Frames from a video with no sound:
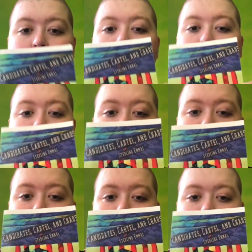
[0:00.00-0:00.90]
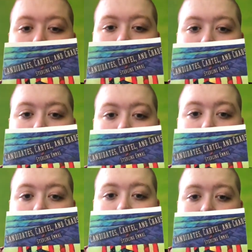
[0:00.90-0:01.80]
But this is the cover of the book.
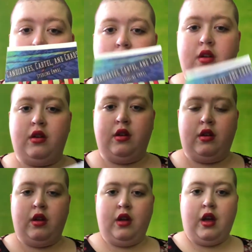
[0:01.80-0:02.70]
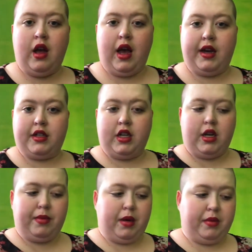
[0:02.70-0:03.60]
I actually had
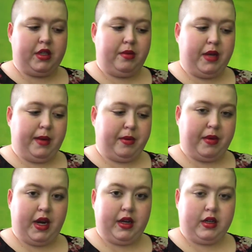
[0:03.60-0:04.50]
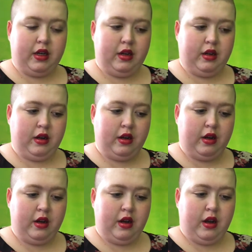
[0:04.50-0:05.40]
it published in paperback.
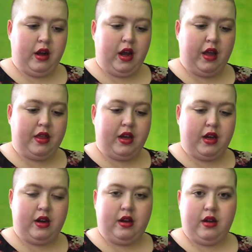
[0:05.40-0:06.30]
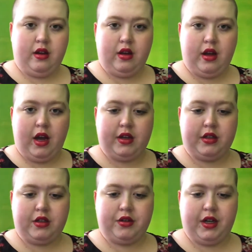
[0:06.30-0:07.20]
And then, as
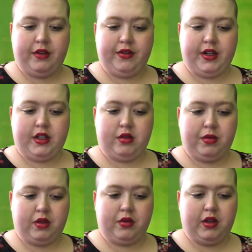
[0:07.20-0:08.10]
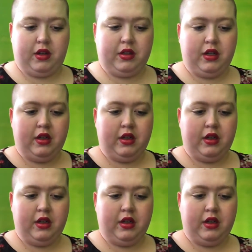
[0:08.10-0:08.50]
a treat for Digital Book World,